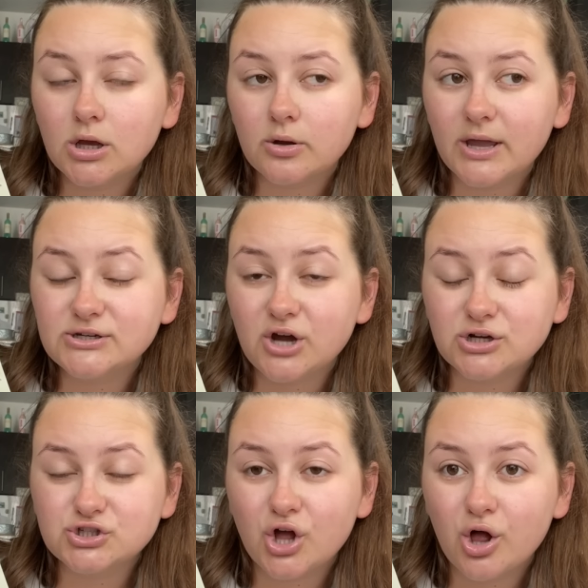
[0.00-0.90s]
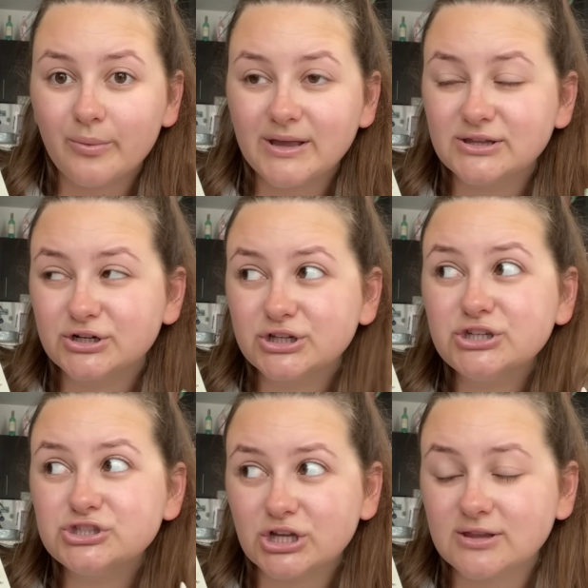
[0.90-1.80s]
Okay, dogs in the hallway,
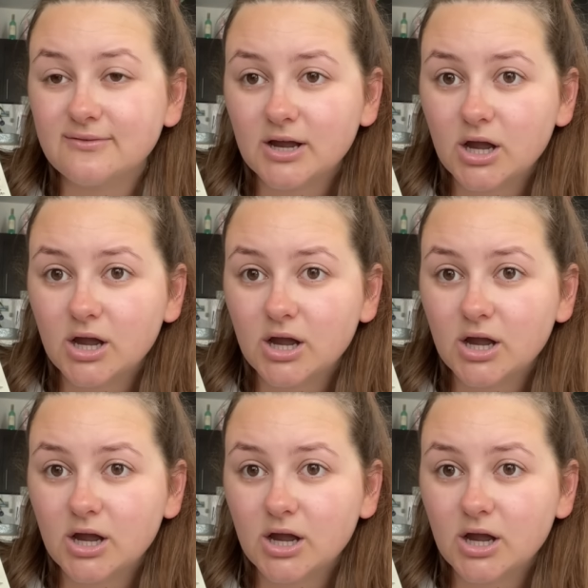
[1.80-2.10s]
literally shut the fuck